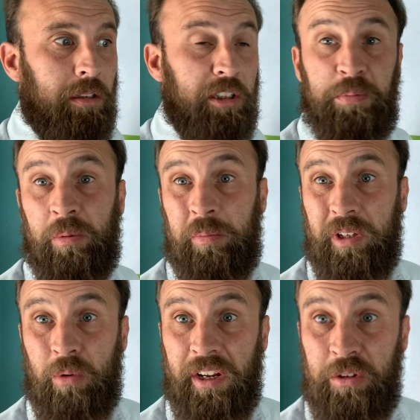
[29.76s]
has probably been
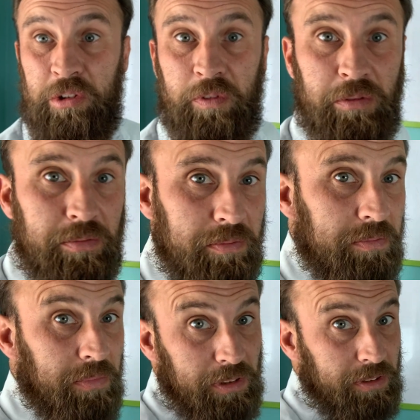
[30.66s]
quite useful.
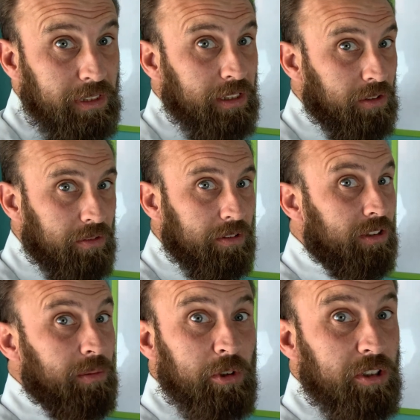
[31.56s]
There you go,
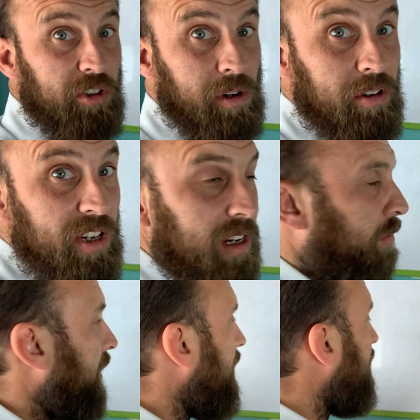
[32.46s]
because I'm going to share it
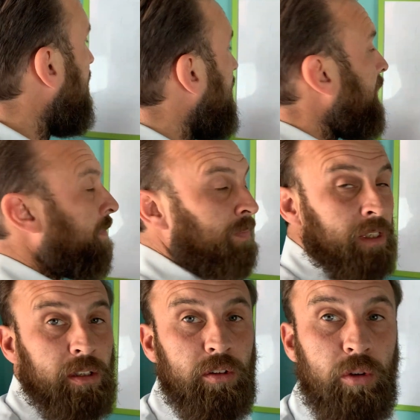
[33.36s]
with you now.
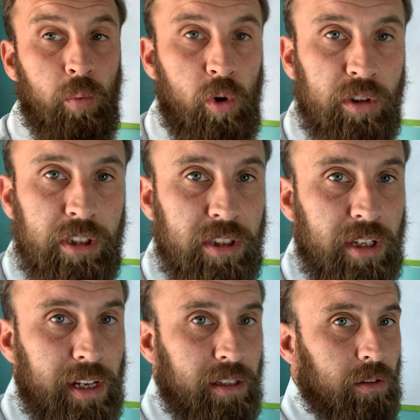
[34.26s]
The water
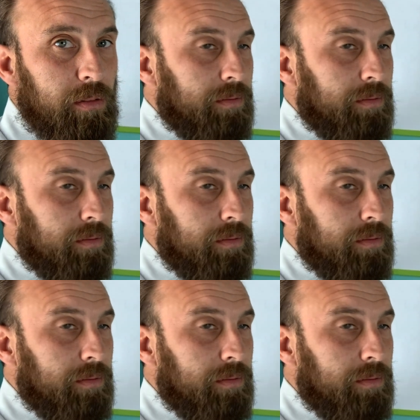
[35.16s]
cycle.